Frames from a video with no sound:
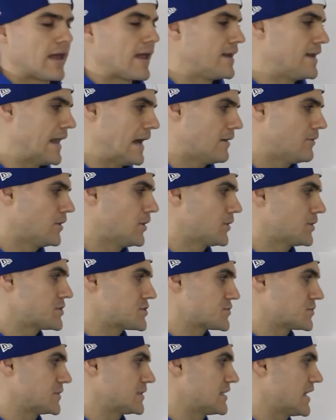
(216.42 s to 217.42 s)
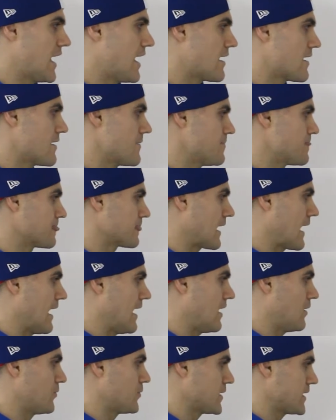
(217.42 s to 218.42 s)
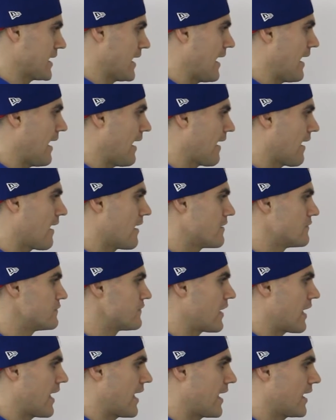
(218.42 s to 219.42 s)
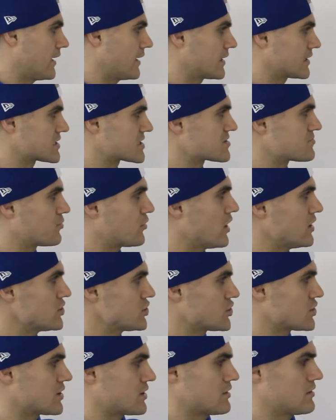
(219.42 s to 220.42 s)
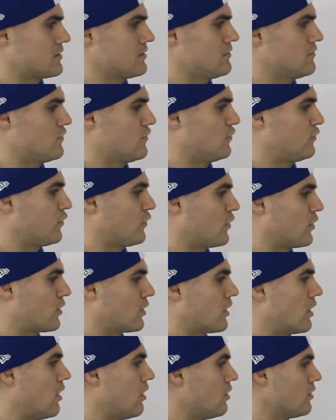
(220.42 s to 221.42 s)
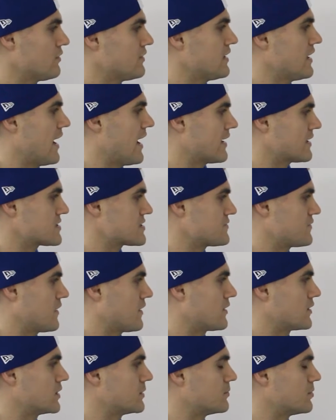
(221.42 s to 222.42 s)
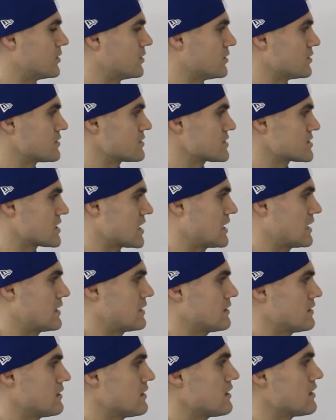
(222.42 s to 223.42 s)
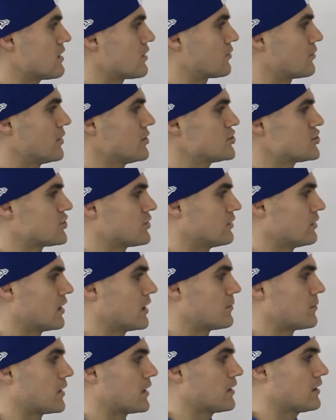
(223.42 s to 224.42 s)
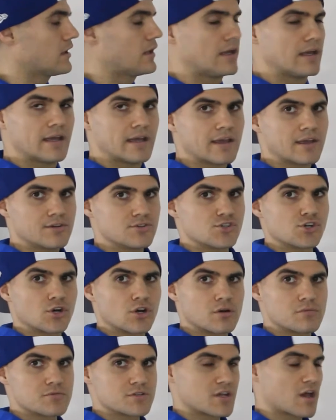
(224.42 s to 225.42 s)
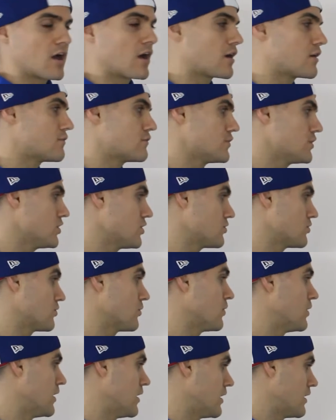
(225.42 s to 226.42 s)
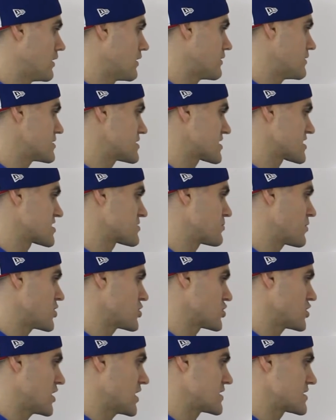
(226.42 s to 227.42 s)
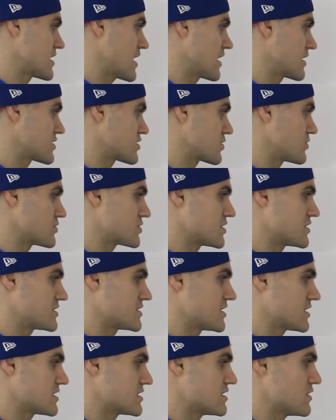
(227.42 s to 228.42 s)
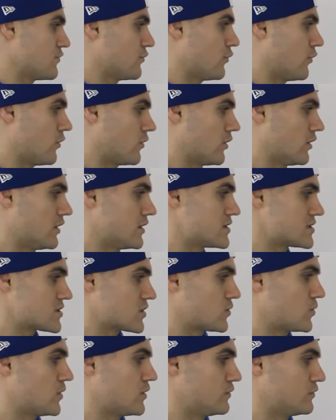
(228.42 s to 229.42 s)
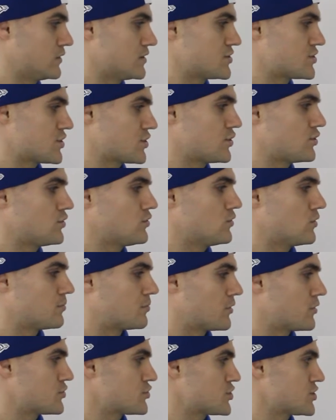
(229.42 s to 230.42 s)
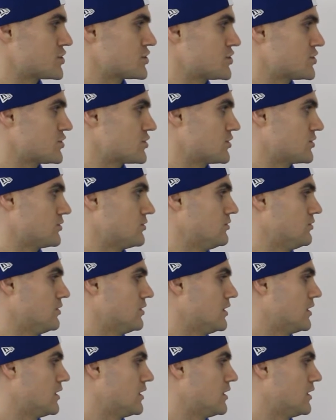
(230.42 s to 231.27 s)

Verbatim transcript: And now notice with that how we have an expression for all the x variables in the original limit in terms of u. This expression as x goes to 64 is equivalent to u approaching 2